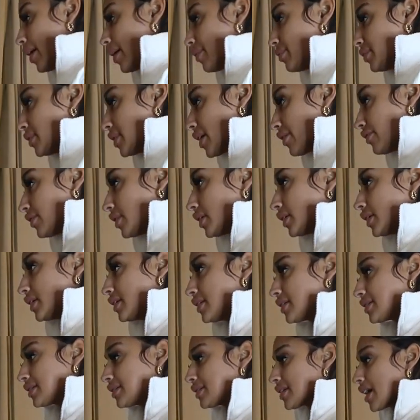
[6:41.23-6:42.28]
am definitely
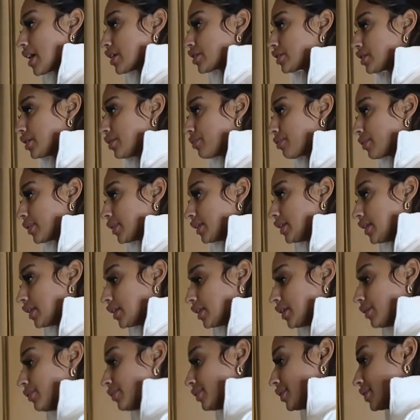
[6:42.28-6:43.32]
this is actually really
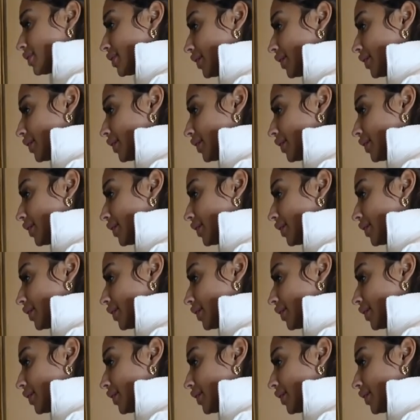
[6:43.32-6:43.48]
cute